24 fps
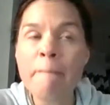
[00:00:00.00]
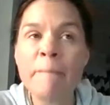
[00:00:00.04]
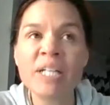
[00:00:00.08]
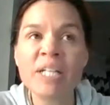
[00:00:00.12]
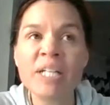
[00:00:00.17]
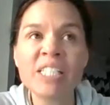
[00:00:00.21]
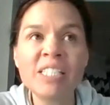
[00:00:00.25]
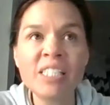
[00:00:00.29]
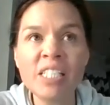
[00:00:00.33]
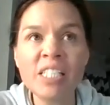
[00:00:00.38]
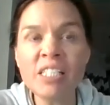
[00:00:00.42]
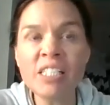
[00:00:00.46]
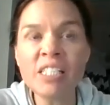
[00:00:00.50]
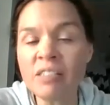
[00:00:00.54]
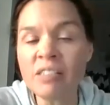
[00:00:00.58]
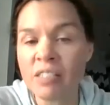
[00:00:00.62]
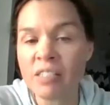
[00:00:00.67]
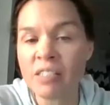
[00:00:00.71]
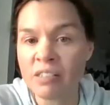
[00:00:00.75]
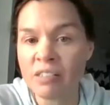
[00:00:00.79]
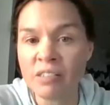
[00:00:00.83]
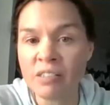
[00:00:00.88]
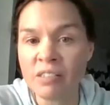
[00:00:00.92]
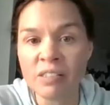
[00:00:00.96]

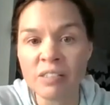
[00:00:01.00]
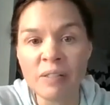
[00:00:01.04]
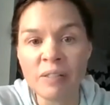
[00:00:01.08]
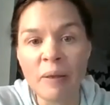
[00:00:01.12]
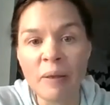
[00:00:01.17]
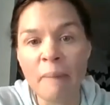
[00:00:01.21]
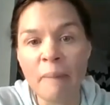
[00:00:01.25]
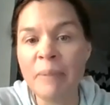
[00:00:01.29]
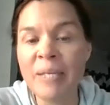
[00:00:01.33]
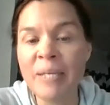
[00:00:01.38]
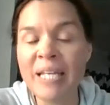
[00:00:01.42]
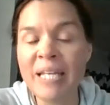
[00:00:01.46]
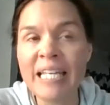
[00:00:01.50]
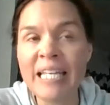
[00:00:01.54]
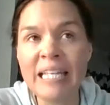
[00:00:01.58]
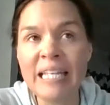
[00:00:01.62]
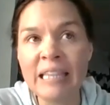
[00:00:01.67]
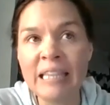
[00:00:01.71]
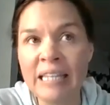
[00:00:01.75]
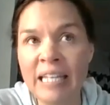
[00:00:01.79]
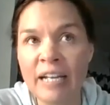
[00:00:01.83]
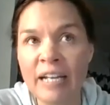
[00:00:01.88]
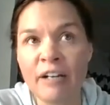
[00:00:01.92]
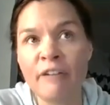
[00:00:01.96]
Persistence,
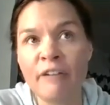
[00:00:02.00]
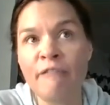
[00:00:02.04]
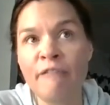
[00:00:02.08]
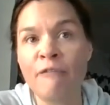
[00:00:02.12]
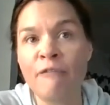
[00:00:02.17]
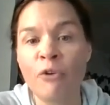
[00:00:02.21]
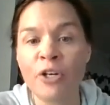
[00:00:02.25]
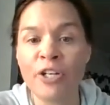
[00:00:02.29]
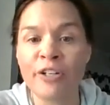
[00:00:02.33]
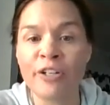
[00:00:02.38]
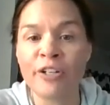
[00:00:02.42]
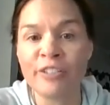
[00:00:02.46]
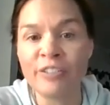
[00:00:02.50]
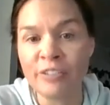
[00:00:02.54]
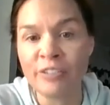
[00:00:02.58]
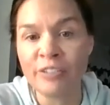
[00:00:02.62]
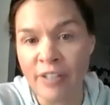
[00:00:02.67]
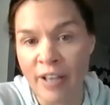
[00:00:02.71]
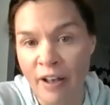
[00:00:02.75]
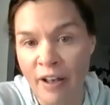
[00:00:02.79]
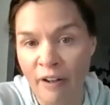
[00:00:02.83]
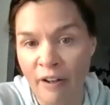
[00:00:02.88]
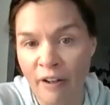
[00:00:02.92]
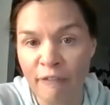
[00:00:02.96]
be there for
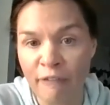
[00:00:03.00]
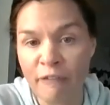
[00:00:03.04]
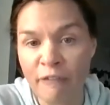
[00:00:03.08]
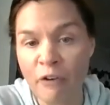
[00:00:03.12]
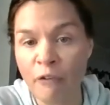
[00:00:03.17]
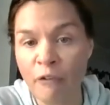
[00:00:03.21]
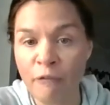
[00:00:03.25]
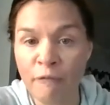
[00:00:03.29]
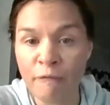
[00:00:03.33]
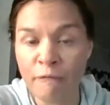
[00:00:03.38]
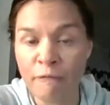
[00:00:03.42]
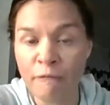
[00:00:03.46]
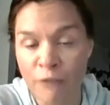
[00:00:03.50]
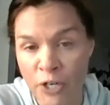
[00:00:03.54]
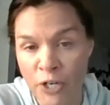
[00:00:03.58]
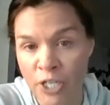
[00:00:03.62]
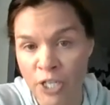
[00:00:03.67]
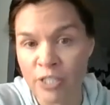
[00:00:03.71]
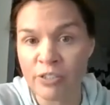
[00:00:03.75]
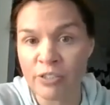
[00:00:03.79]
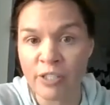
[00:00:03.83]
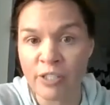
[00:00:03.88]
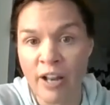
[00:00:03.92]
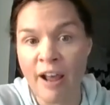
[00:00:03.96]
yourself
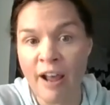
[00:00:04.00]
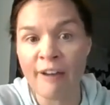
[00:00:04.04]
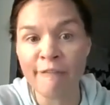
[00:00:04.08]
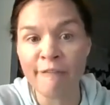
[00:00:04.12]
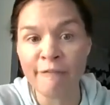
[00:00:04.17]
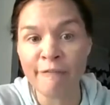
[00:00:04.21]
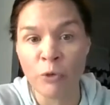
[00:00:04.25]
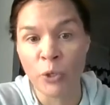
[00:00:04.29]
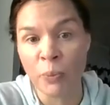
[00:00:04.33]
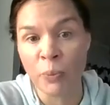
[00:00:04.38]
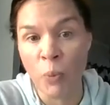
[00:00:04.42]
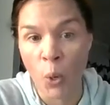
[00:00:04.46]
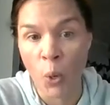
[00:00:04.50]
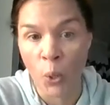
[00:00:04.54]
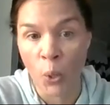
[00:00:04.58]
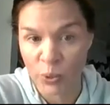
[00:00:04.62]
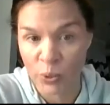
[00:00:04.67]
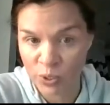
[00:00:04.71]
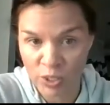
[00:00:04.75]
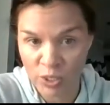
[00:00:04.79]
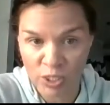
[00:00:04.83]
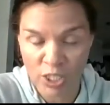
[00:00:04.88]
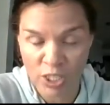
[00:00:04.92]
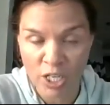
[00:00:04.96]
first and
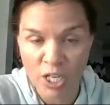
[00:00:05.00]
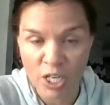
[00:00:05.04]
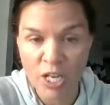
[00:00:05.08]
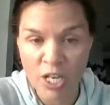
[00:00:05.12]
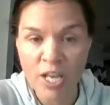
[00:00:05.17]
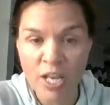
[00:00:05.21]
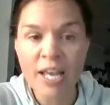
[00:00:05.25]
foremost.